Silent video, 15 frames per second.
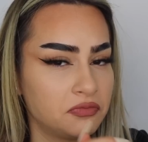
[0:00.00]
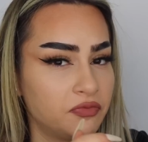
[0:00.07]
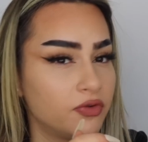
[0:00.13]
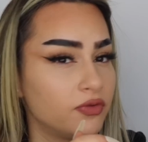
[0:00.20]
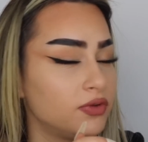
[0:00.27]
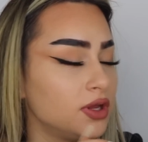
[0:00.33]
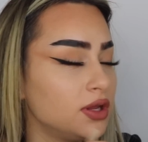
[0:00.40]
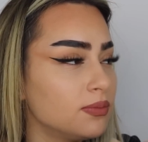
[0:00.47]

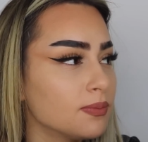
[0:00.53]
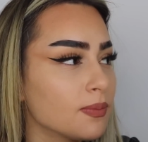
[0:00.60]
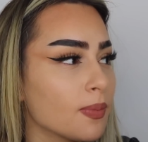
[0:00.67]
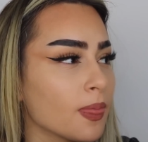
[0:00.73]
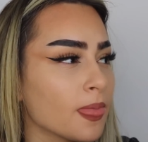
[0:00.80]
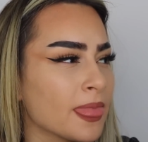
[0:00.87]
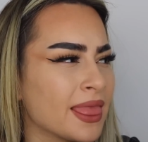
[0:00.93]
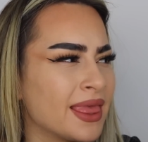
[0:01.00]
50.
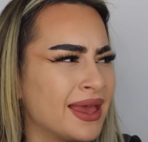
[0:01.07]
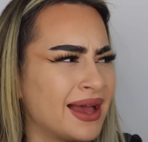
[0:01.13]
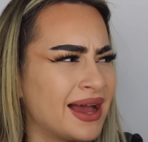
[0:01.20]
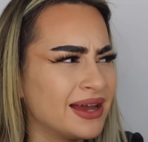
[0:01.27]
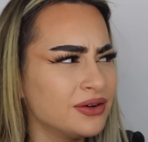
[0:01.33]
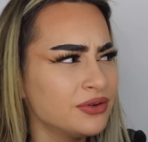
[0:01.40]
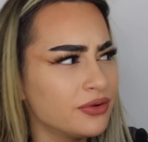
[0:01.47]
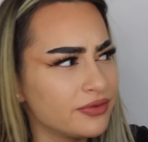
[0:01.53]

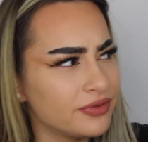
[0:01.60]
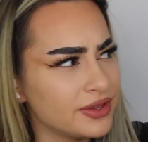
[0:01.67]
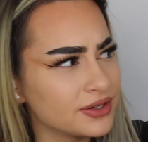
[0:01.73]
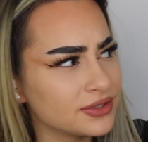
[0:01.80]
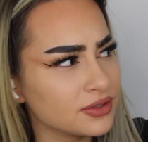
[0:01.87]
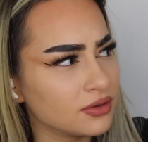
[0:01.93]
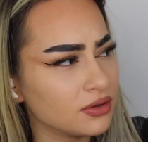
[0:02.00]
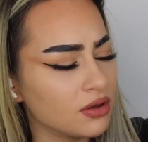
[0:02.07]
I don't know if
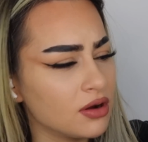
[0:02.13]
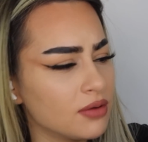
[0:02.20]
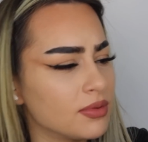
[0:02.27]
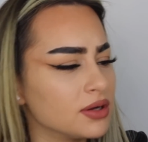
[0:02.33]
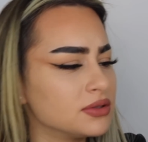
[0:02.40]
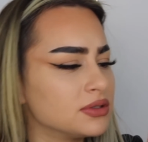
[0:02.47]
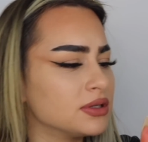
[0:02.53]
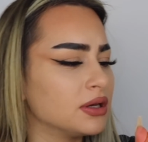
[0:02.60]
there's an alarm
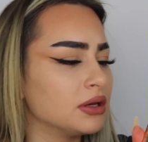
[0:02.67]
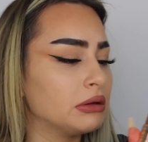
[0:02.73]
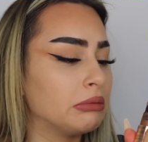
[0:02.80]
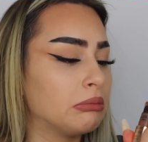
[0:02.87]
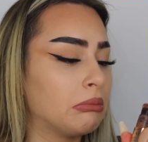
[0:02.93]
outside.